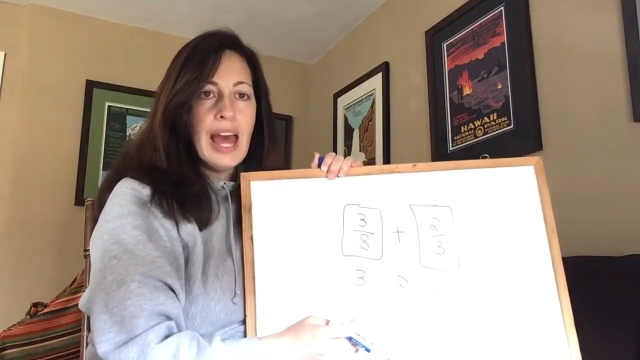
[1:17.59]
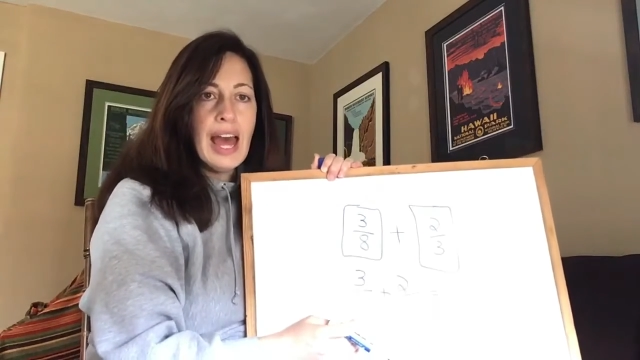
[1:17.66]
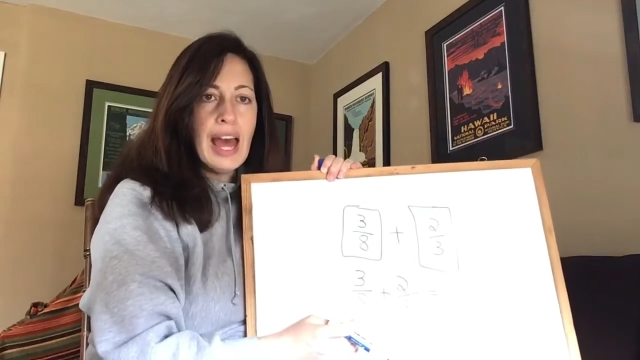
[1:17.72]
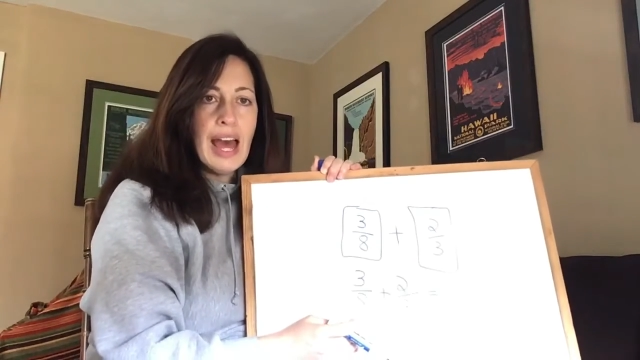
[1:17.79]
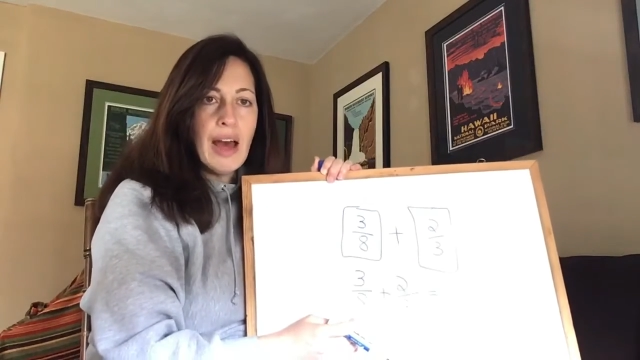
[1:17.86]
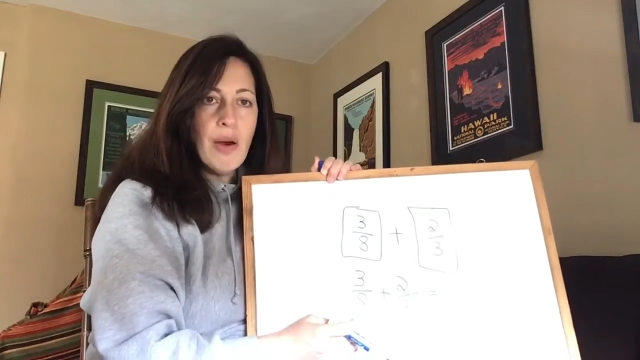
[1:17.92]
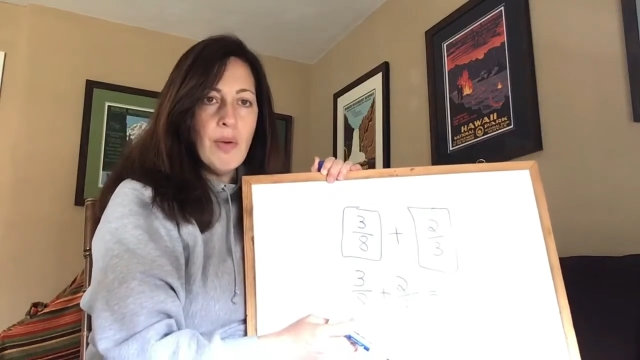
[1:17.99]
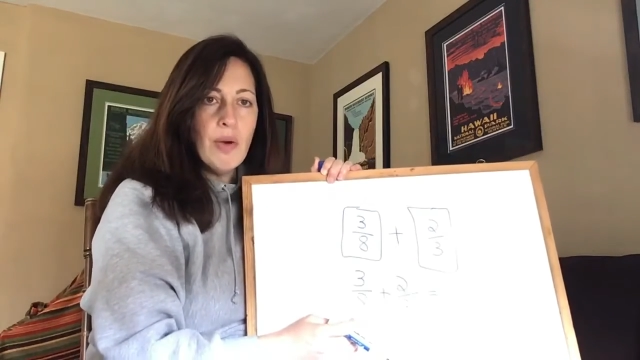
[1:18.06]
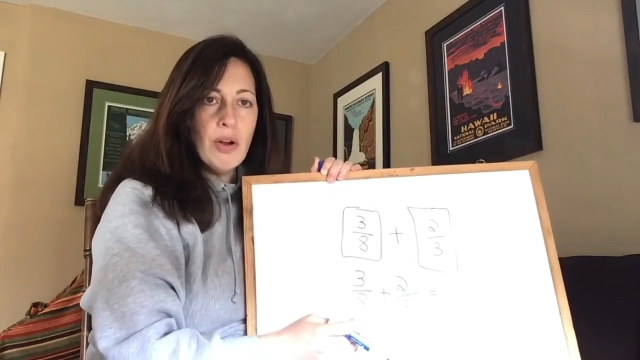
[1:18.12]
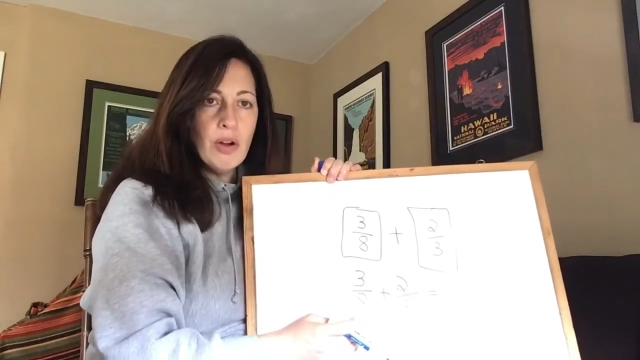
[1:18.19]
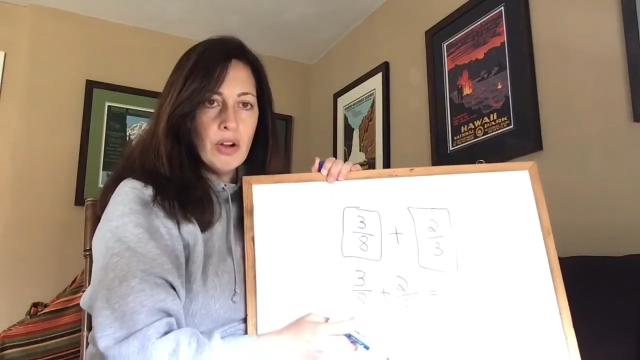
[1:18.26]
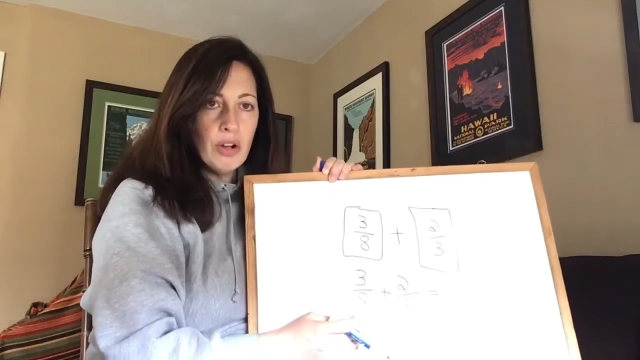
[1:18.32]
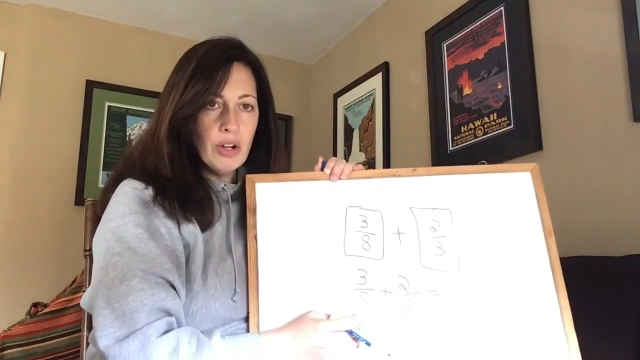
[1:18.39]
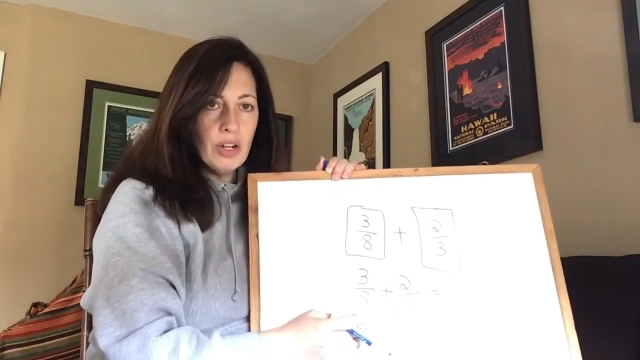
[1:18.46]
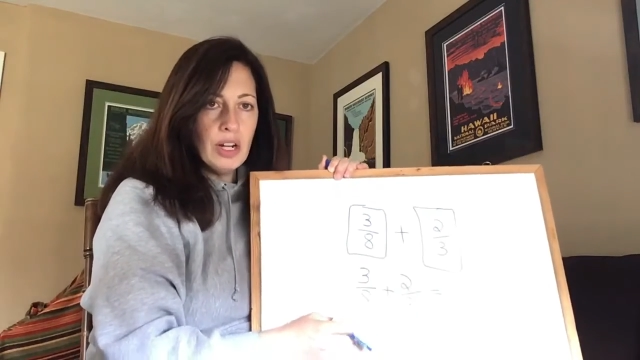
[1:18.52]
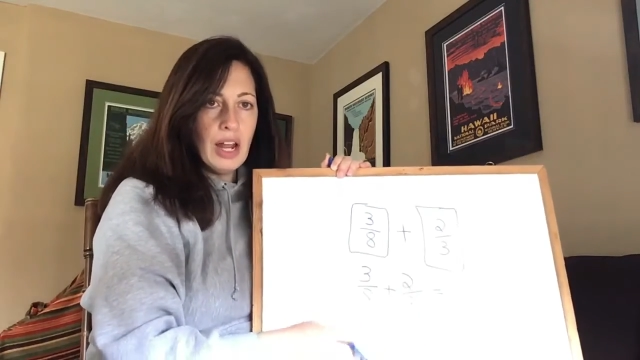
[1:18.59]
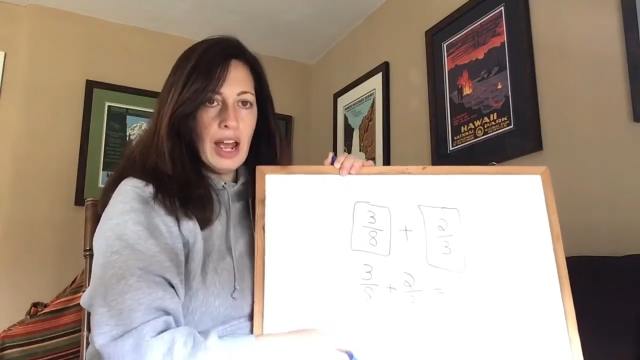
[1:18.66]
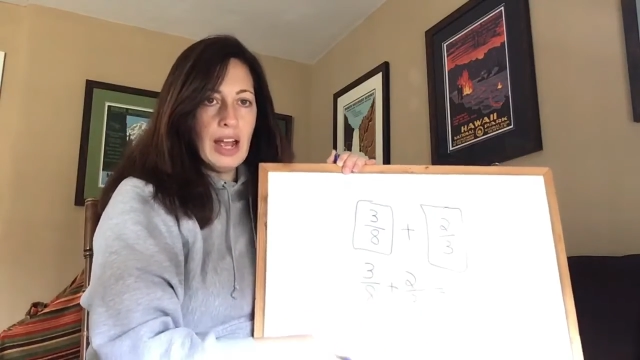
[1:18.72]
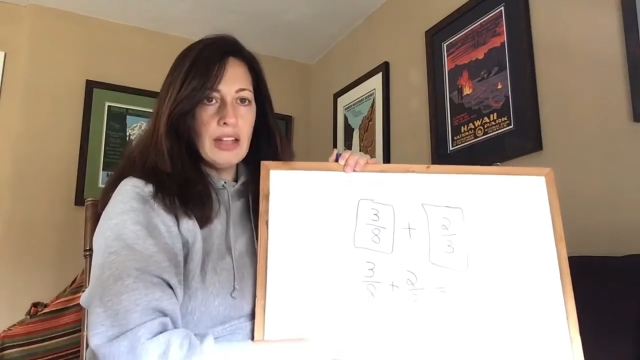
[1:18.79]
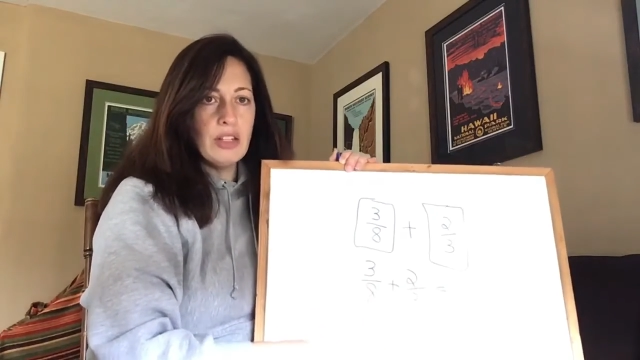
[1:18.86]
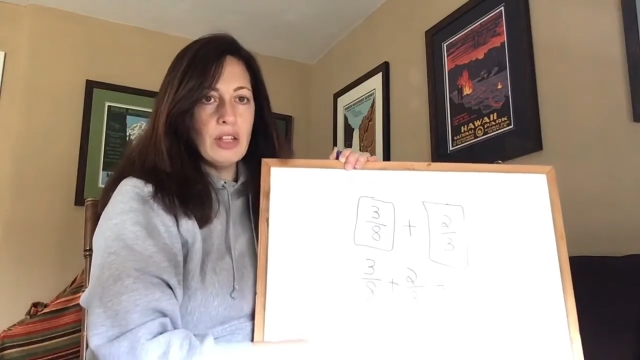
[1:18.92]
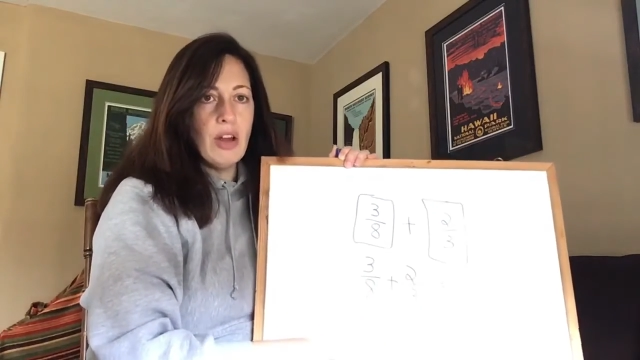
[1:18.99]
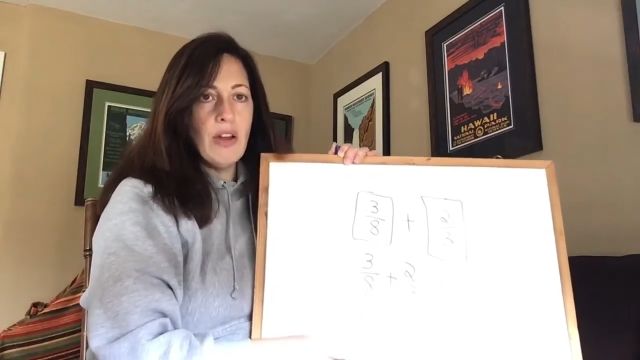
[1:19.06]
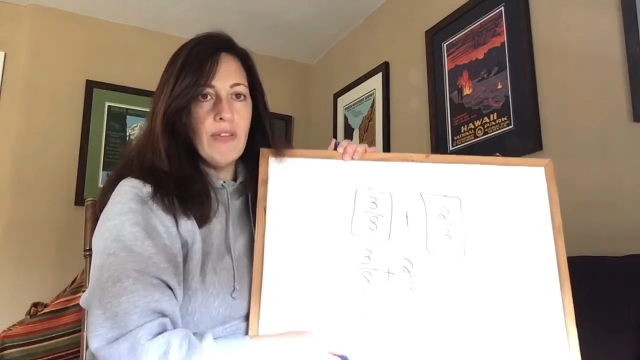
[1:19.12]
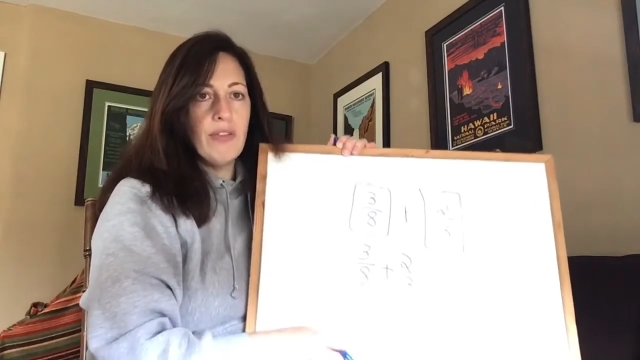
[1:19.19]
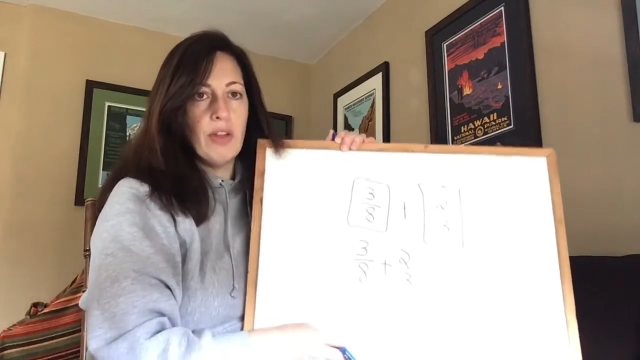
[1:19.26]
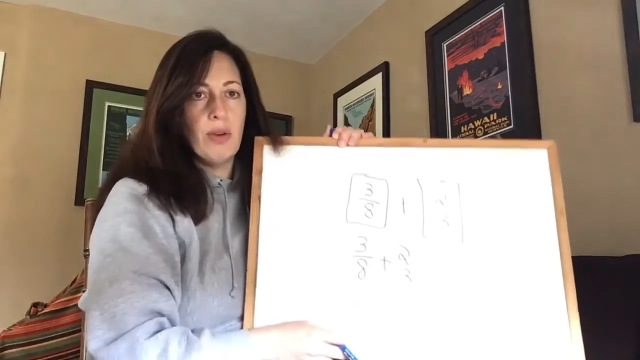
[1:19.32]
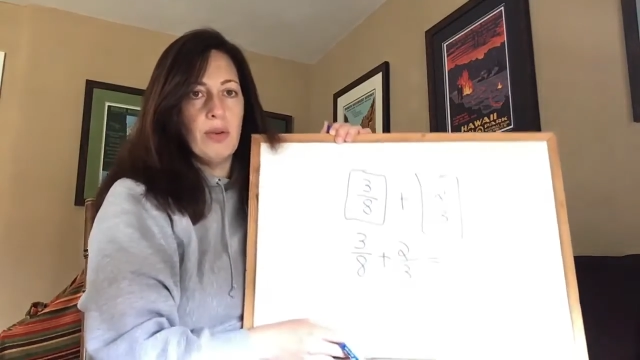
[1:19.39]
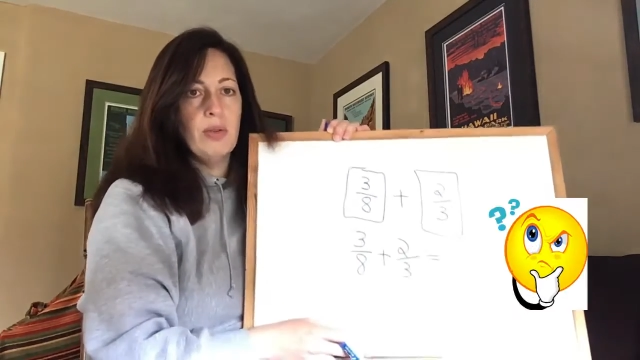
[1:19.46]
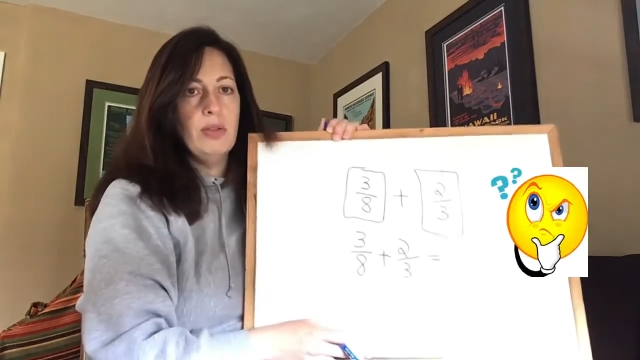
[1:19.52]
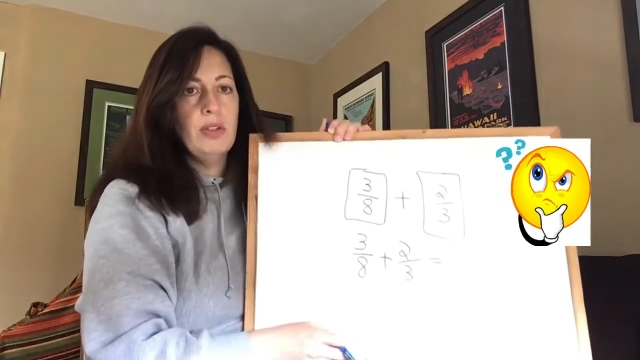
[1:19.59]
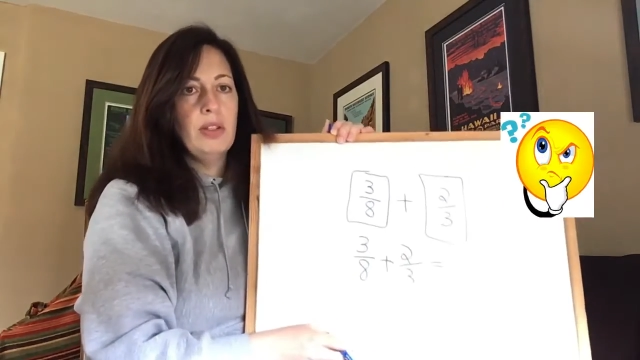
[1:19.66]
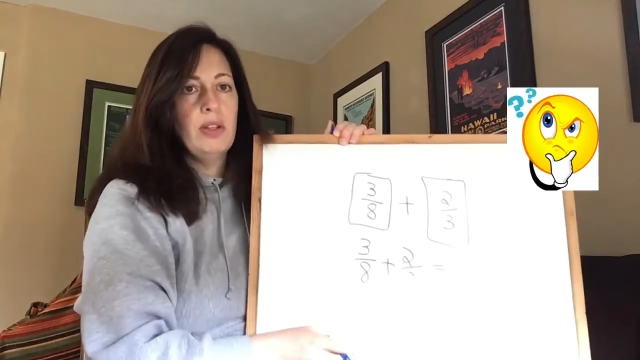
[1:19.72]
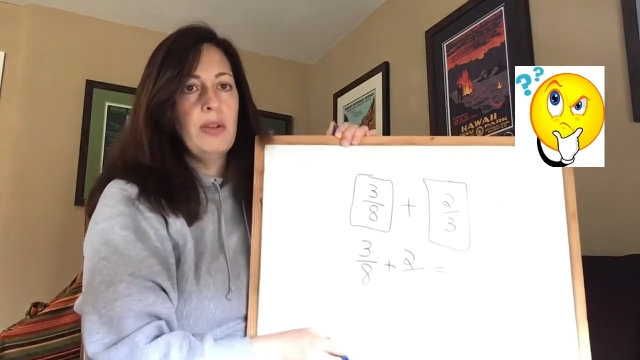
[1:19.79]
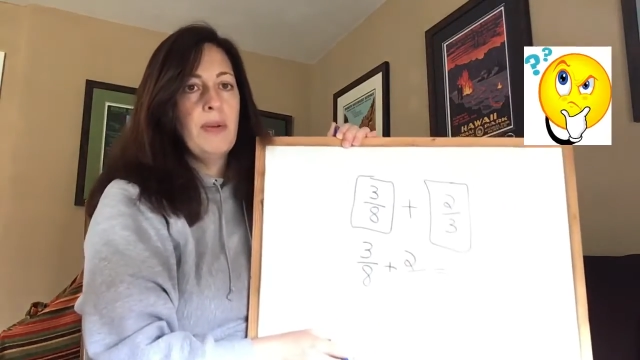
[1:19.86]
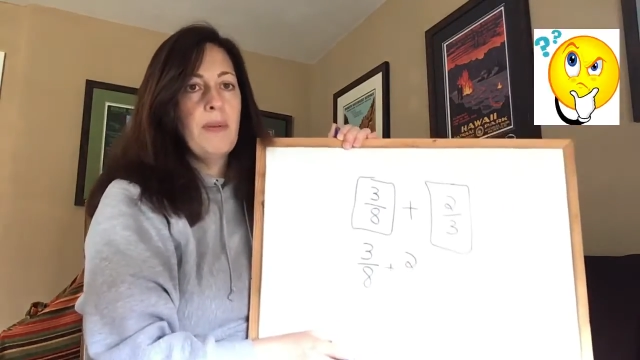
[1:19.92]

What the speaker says: how could I solve those?